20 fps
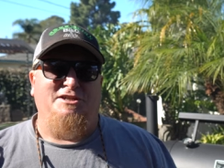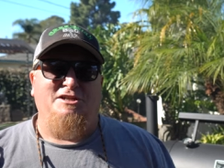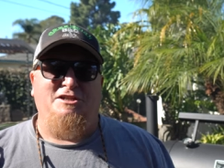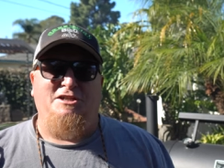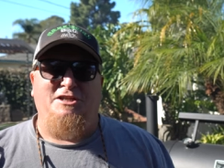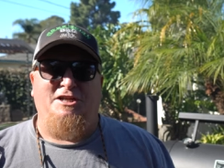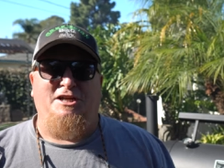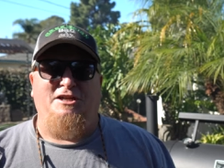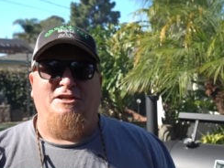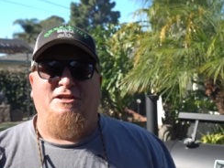to
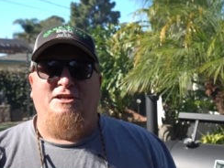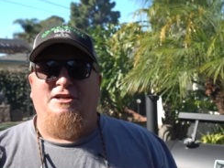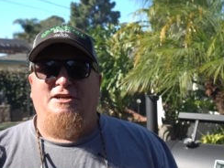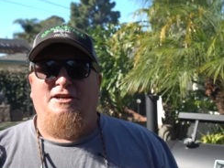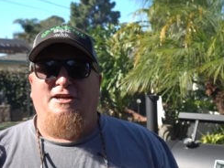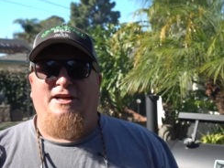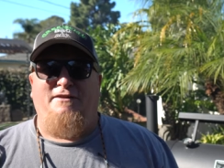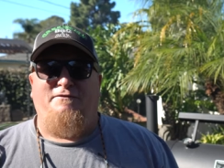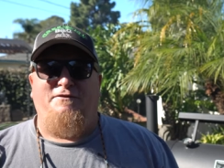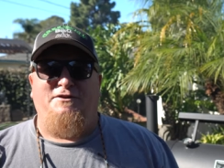clean.
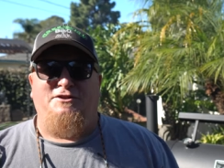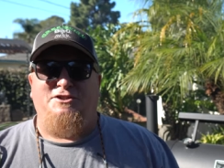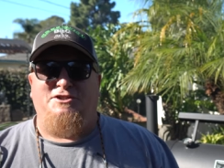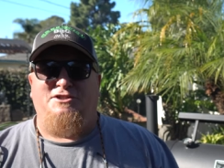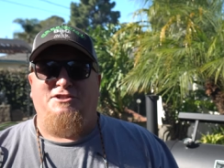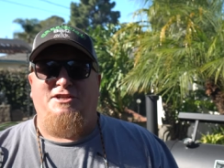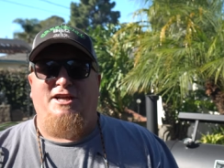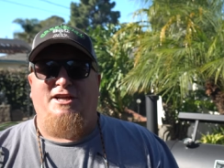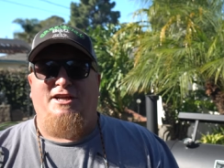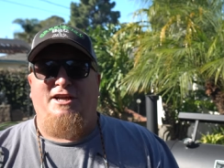And if you
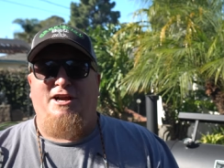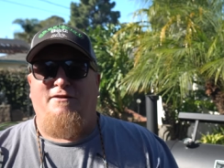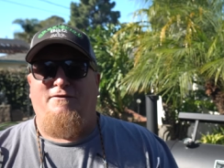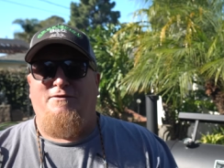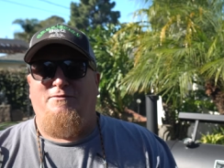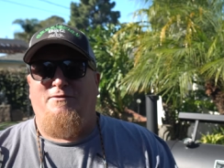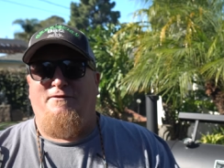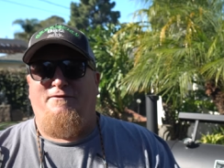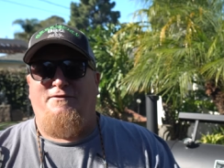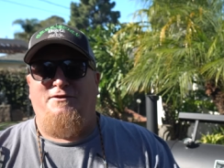just take care of
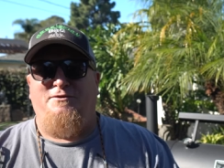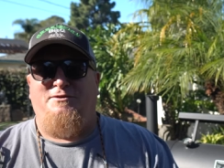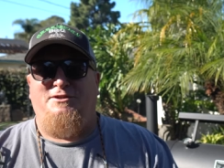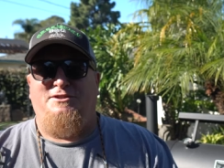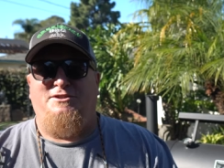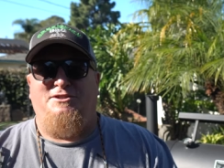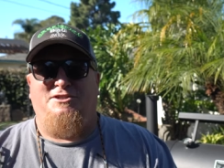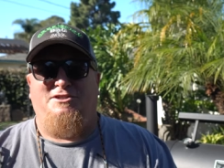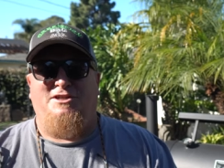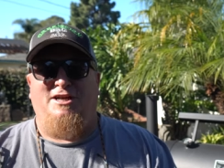it with a few
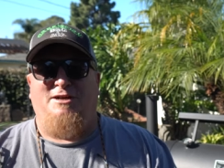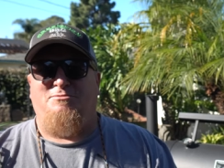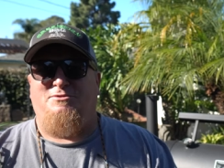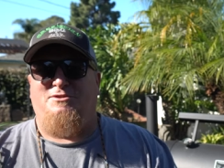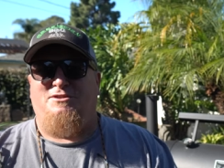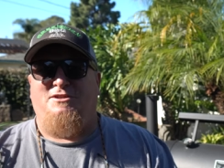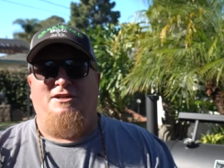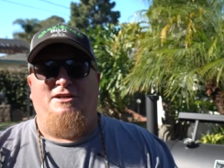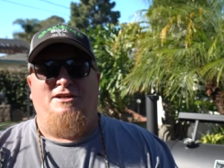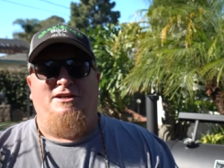easy
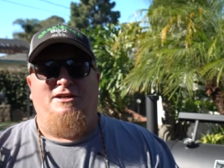steps,